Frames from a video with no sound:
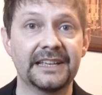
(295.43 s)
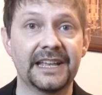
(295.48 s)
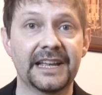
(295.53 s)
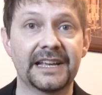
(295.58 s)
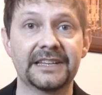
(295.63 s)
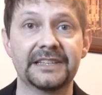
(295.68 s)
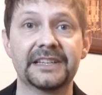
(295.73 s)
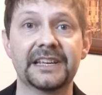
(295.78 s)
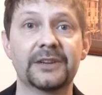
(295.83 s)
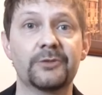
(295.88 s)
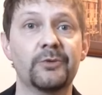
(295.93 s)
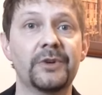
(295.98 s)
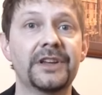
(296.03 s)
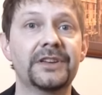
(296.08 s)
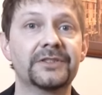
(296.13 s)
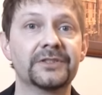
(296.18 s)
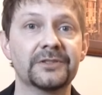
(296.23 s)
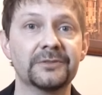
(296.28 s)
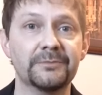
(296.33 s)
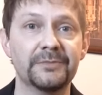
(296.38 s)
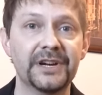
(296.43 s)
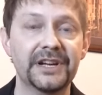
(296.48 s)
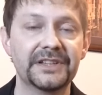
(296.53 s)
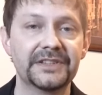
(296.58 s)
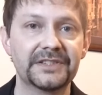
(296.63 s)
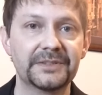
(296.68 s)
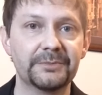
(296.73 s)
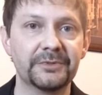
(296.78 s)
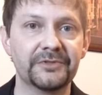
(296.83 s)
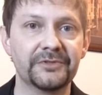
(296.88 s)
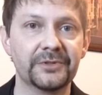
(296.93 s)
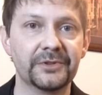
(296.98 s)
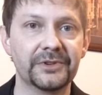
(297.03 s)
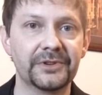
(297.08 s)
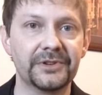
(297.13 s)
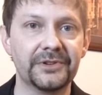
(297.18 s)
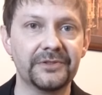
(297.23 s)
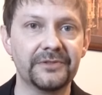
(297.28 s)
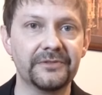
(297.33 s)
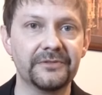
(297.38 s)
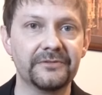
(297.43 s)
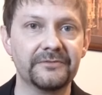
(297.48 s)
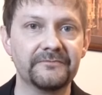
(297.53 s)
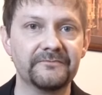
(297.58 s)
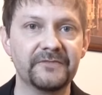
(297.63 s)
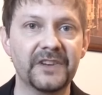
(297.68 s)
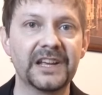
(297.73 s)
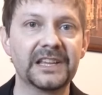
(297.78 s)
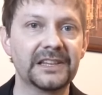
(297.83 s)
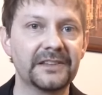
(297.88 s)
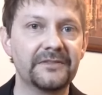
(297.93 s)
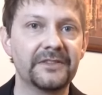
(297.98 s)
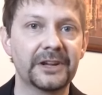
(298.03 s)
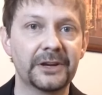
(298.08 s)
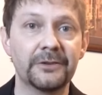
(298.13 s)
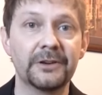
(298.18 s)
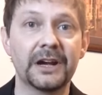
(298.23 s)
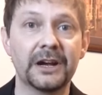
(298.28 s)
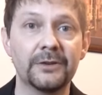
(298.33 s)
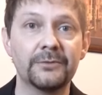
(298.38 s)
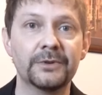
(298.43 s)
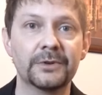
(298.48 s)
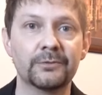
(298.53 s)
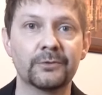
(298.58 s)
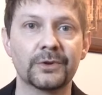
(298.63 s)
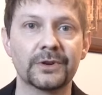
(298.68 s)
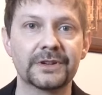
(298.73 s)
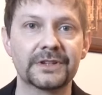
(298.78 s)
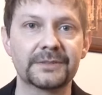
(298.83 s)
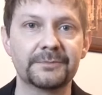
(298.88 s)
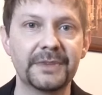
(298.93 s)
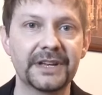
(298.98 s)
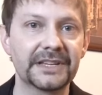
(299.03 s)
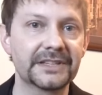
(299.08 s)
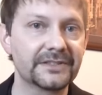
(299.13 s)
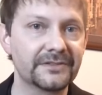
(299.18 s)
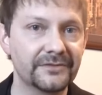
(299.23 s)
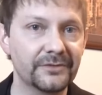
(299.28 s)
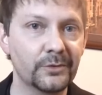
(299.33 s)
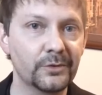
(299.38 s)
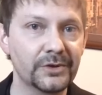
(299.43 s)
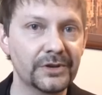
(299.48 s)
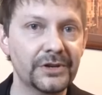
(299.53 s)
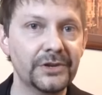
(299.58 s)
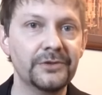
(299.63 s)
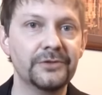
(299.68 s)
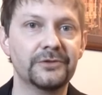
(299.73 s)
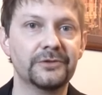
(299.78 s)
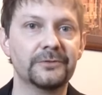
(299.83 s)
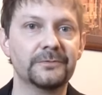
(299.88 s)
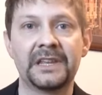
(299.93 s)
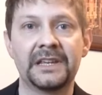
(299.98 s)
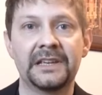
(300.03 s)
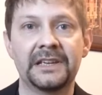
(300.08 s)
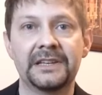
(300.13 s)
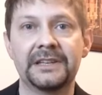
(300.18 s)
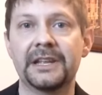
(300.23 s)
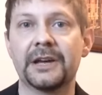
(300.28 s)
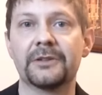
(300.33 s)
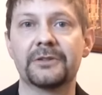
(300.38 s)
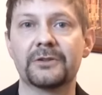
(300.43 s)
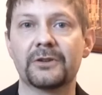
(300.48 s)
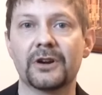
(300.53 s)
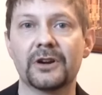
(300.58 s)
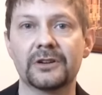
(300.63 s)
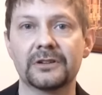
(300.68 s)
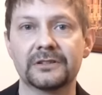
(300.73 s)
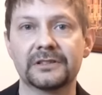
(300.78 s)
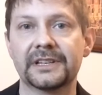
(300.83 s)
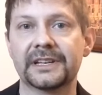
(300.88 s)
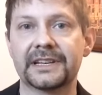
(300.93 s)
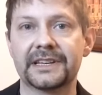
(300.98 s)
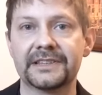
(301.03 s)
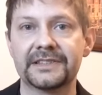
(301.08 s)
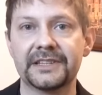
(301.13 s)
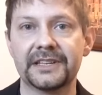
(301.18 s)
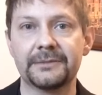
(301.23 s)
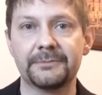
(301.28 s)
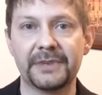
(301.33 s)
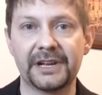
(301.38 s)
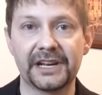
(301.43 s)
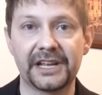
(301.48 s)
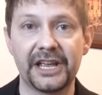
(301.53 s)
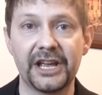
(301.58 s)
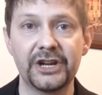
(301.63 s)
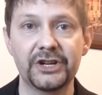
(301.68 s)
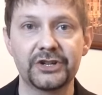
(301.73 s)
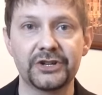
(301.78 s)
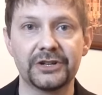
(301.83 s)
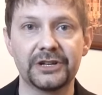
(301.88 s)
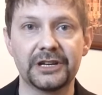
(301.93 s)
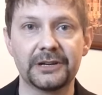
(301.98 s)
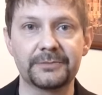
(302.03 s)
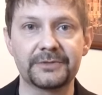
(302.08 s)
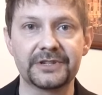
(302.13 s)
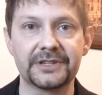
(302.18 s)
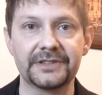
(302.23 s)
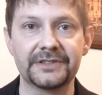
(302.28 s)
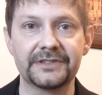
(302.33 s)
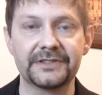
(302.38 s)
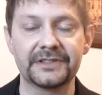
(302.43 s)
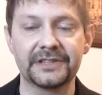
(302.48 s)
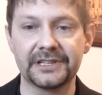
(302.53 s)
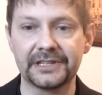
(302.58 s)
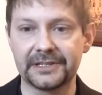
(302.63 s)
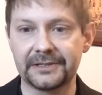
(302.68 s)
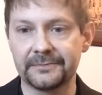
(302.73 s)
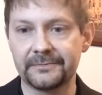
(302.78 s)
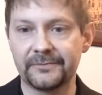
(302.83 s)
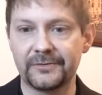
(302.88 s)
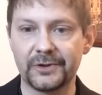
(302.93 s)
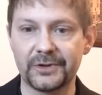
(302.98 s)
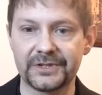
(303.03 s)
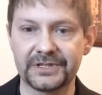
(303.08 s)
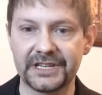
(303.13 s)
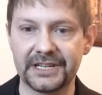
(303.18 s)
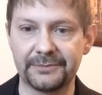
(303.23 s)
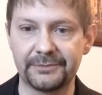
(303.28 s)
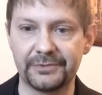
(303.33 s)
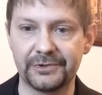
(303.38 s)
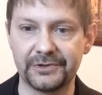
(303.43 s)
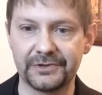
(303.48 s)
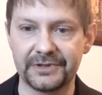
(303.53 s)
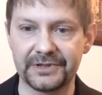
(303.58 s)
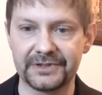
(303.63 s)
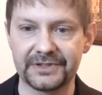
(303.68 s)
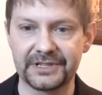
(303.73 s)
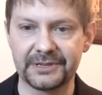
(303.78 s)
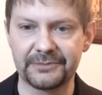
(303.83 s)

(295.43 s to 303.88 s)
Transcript: It can take weeks or months before you finally figure out what works best for you. Now, there are, like I said, medication options. Like, for example, there's